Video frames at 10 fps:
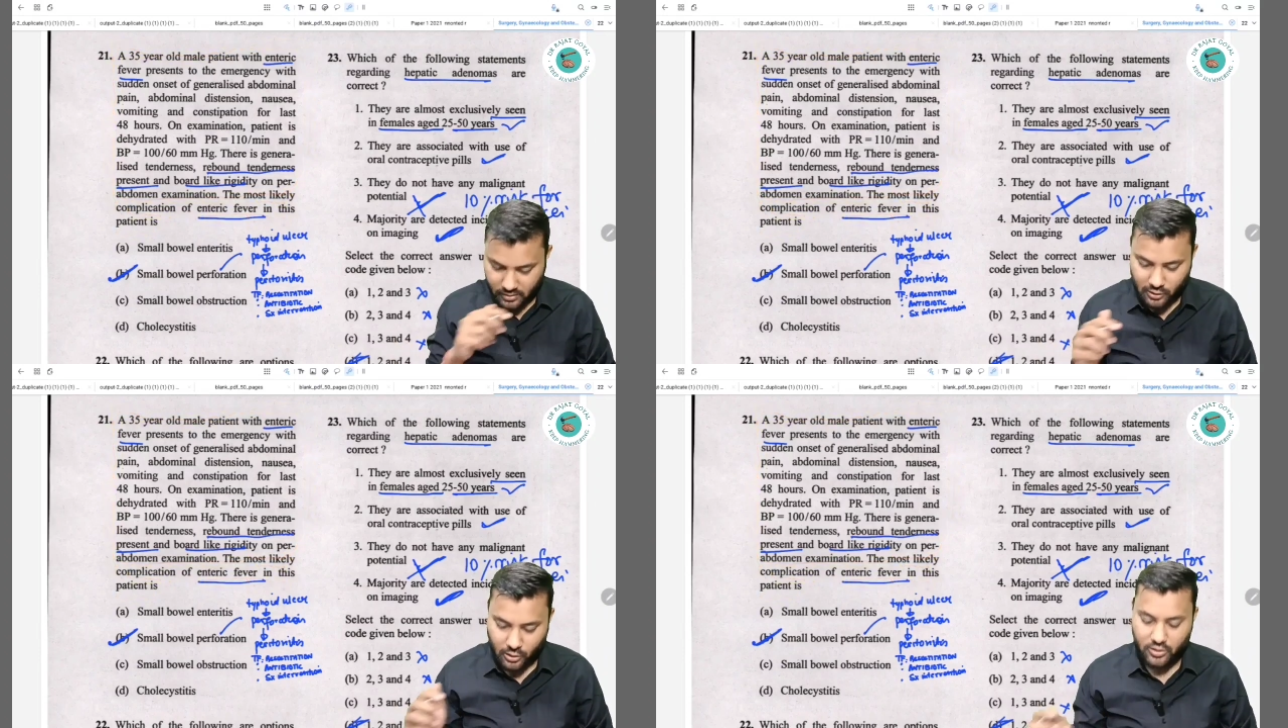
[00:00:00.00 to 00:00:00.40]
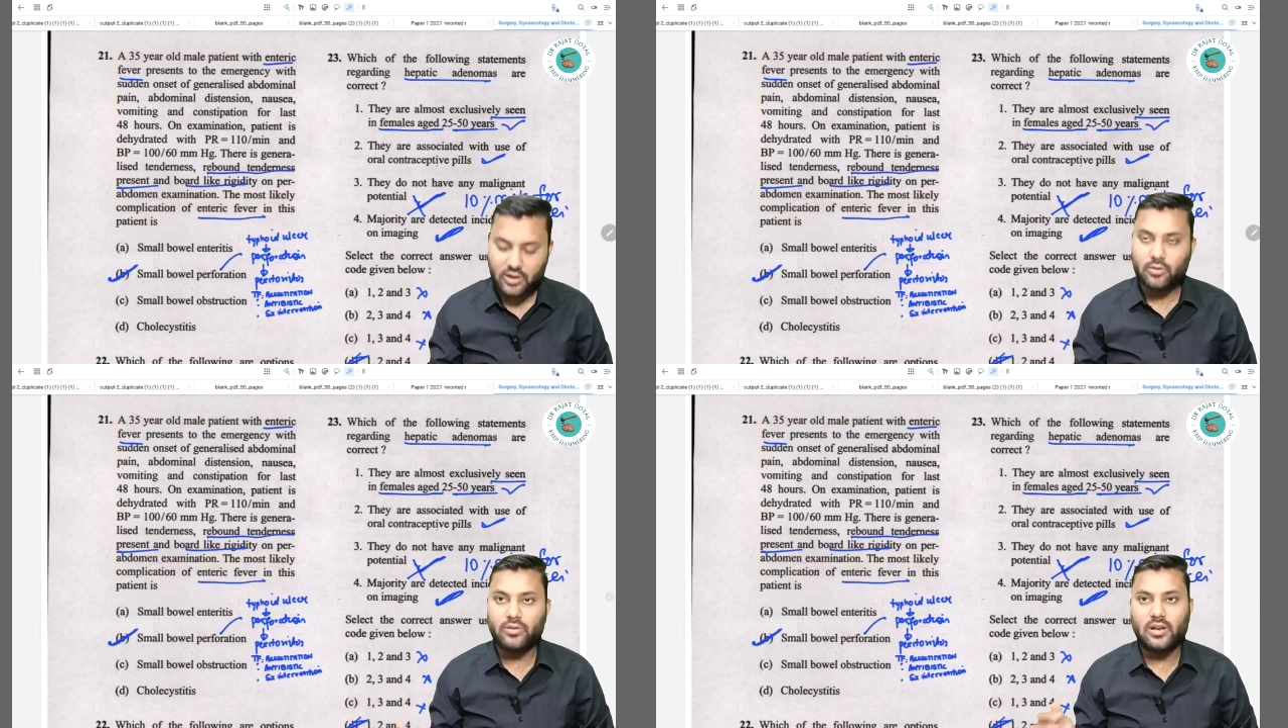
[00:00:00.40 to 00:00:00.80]

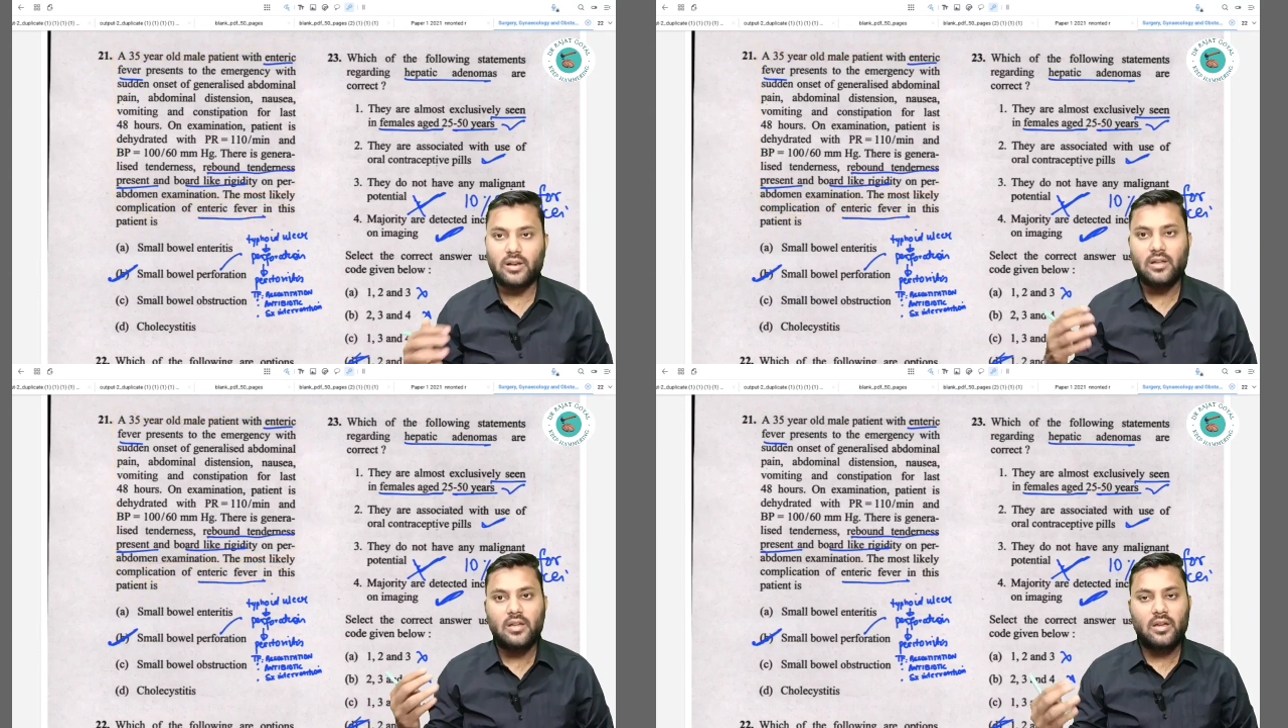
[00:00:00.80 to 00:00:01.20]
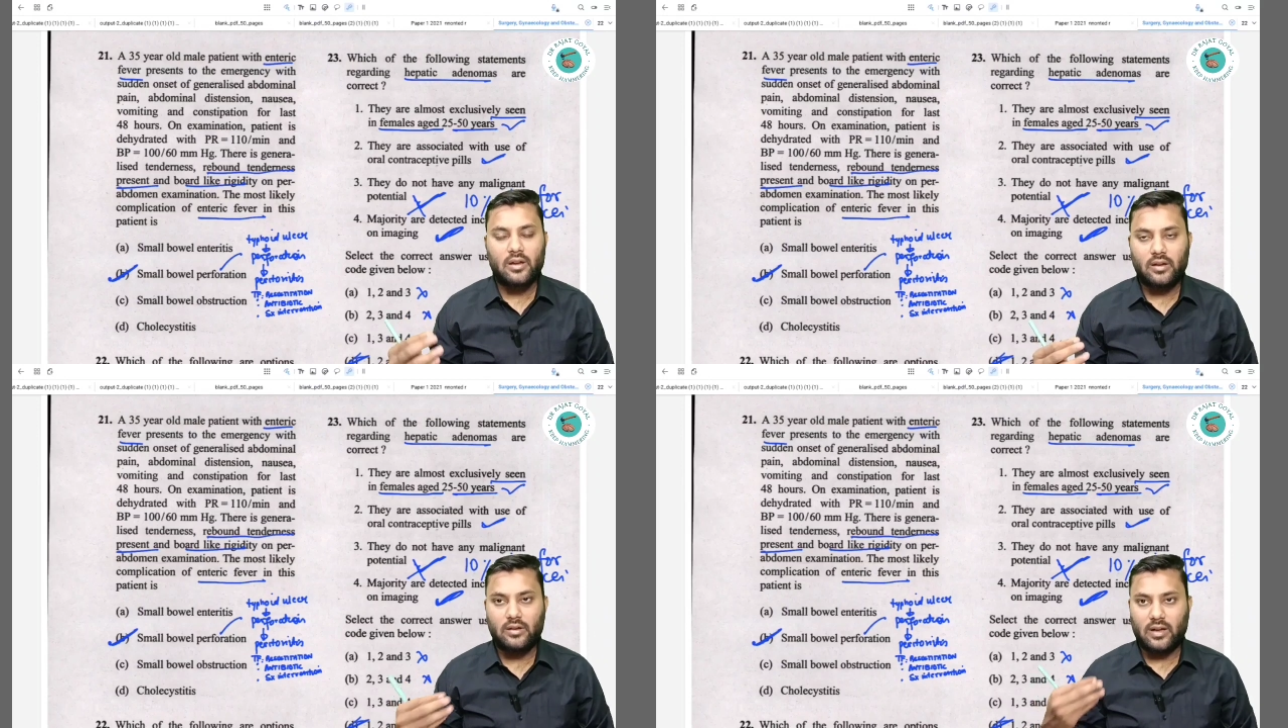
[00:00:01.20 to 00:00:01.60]
longitudinal
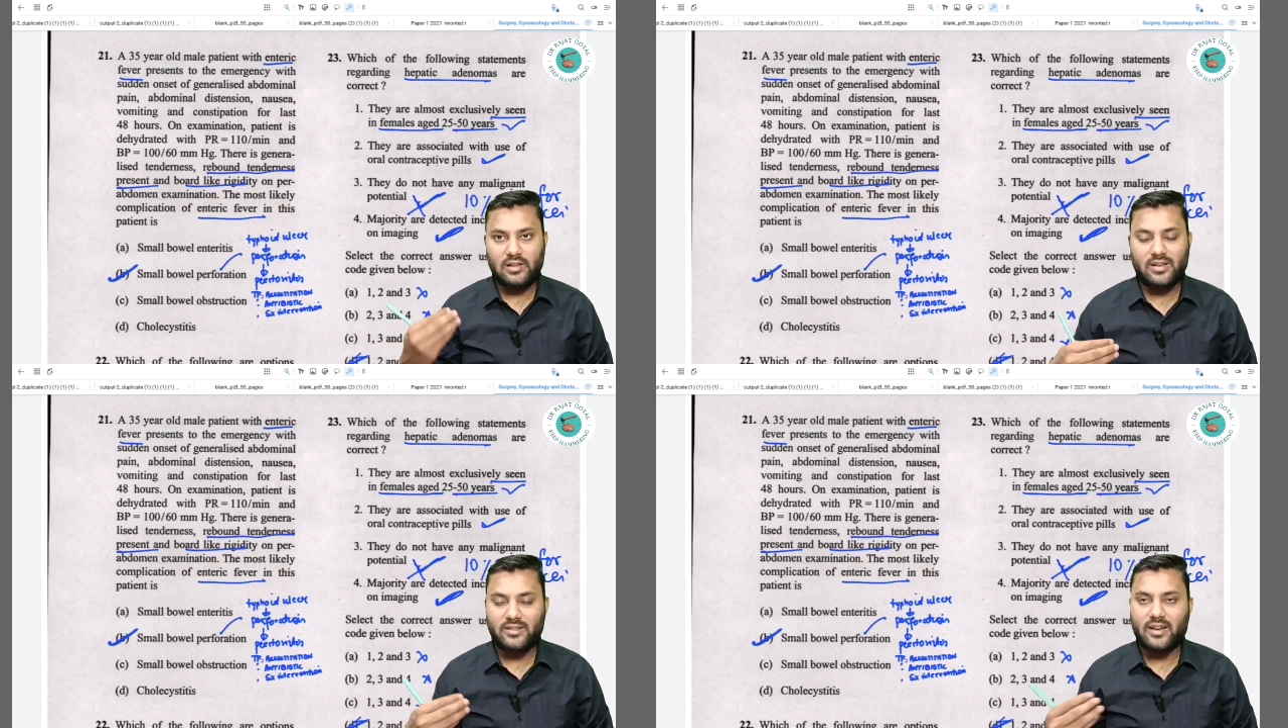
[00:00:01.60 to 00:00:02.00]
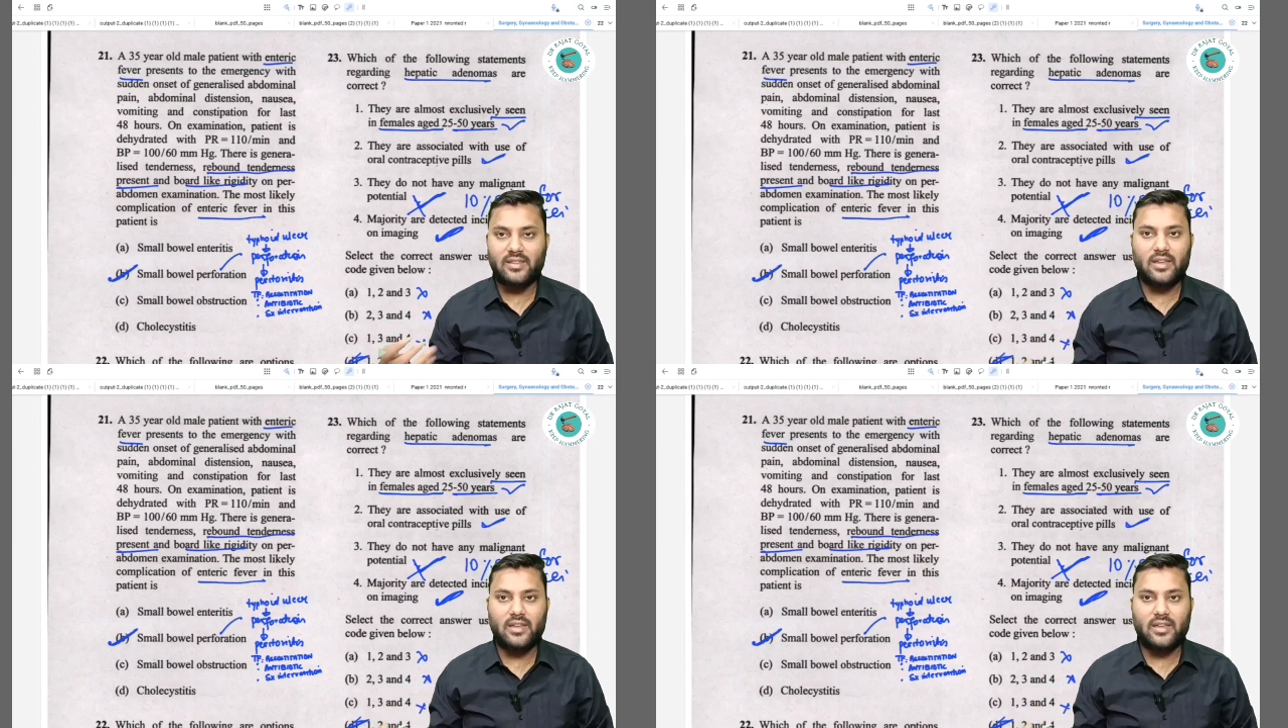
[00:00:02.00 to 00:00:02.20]
ulcers are